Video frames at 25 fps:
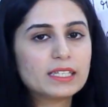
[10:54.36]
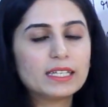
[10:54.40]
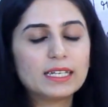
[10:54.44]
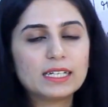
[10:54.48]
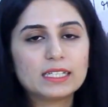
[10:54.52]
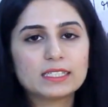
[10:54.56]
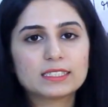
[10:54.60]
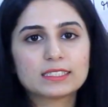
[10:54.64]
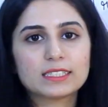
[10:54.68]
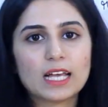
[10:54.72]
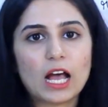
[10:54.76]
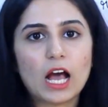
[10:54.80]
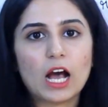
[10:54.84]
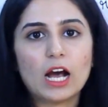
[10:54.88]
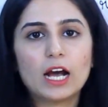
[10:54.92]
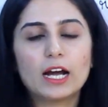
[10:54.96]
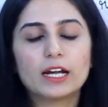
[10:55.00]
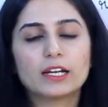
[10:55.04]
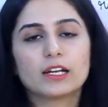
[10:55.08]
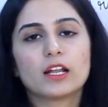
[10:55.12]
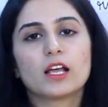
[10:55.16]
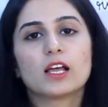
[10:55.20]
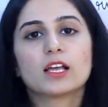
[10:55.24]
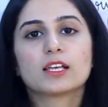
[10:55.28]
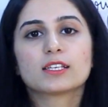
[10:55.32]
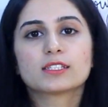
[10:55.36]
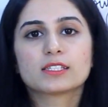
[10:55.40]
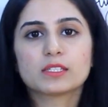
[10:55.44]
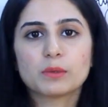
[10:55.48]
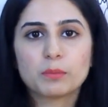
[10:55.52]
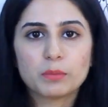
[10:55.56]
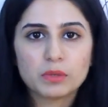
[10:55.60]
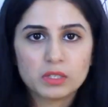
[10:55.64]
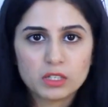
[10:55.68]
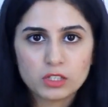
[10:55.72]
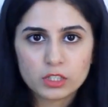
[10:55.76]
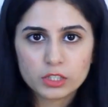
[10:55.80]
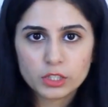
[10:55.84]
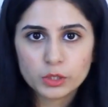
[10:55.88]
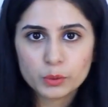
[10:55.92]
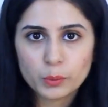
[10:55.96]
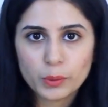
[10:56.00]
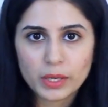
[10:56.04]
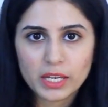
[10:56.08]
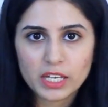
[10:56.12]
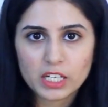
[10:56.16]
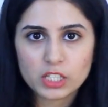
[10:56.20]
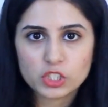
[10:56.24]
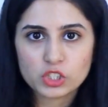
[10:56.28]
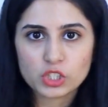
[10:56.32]
these are similar to
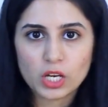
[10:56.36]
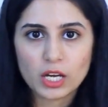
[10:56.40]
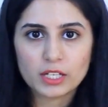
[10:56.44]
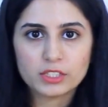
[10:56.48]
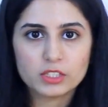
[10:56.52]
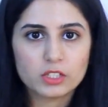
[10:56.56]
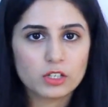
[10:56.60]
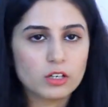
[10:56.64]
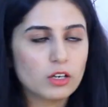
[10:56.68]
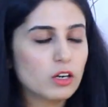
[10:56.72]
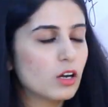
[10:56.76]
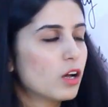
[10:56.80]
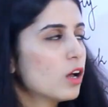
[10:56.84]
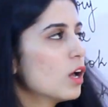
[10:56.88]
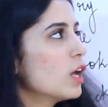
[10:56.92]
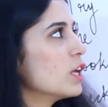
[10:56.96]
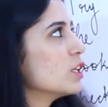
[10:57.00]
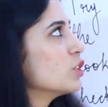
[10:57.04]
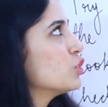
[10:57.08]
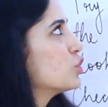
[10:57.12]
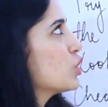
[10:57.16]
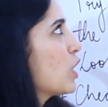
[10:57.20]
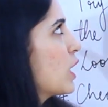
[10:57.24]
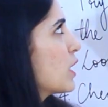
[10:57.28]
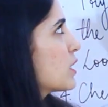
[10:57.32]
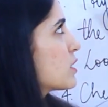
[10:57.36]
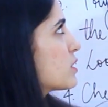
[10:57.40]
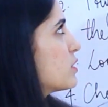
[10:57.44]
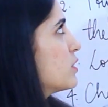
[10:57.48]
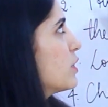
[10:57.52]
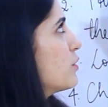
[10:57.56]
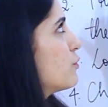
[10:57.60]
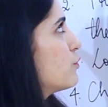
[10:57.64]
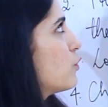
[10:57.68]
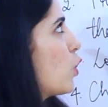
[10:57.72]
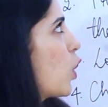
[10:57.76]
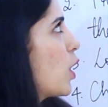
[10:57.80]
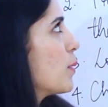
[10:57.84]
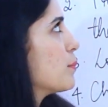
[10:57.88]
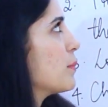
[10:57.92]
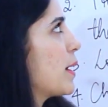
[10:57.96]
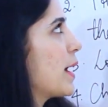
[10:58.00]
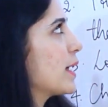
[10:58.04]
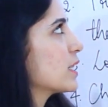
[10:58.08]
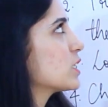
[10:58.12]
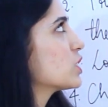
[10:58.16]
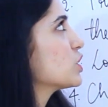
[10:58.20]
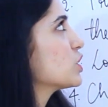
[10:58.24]
each other, just the format